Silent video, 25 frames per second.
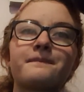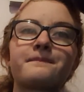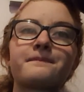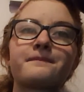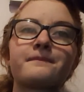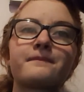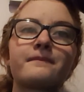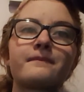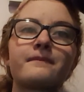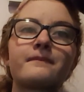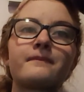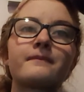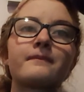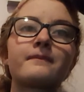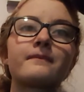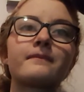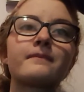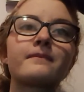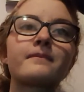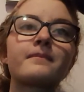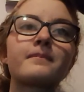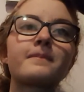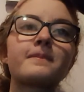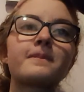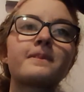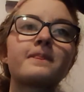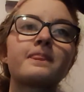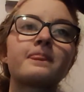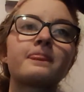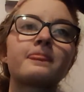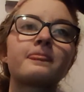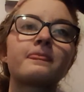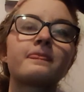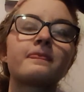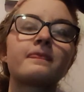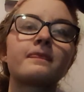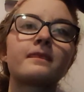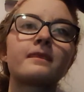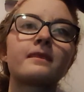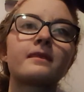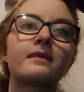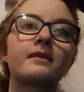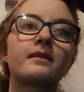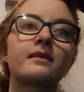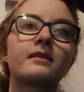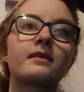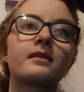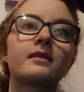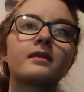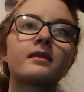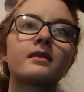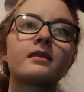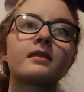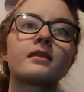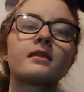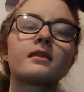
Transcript: (silence)